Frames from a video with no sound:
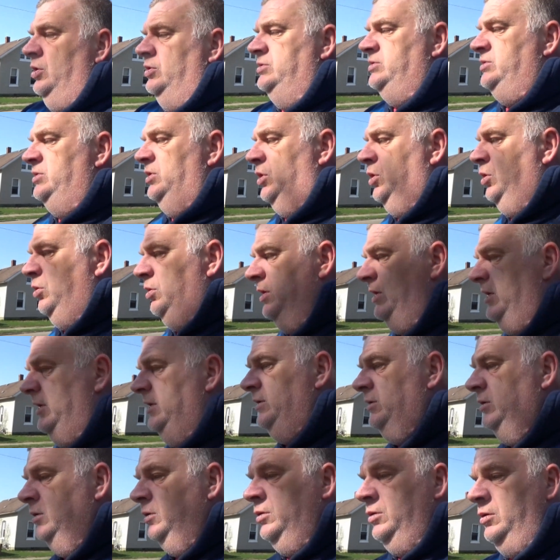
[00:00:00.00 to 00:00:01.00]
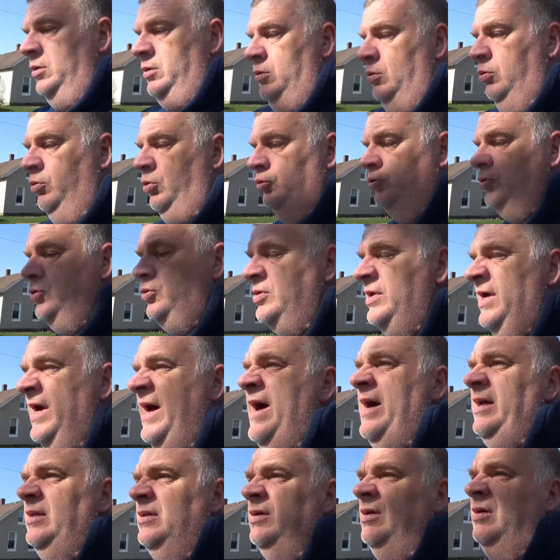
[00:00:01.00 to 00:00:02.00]
So we'll do
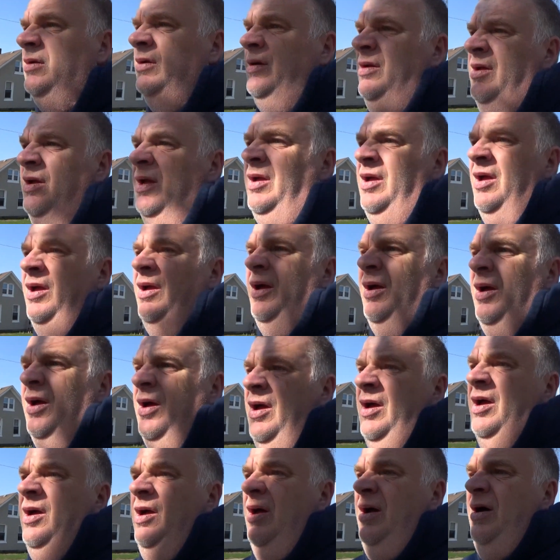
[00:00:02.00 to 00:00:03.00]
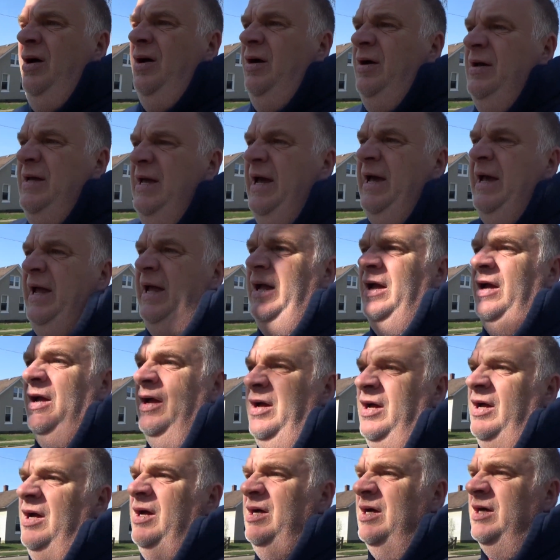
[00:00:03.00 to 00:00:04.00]
that. Okay,
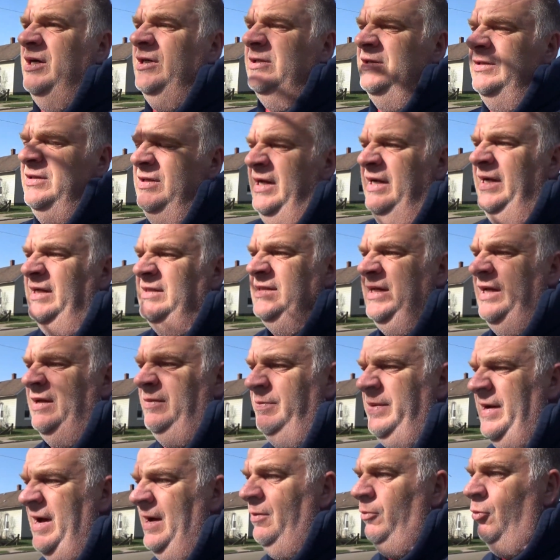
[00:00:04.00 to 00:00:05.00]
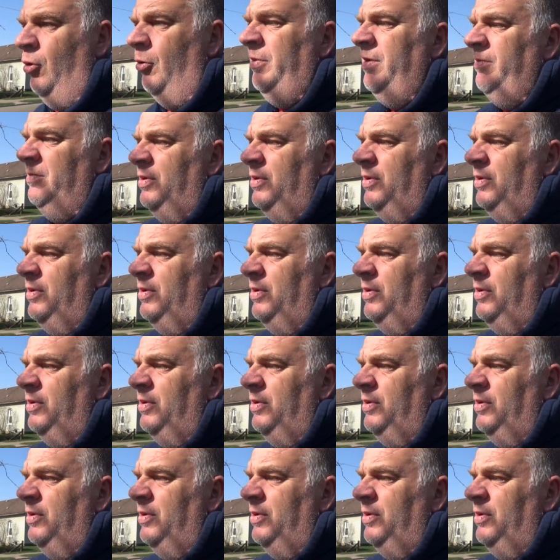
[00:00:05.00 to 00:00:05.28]
like I said, probably won't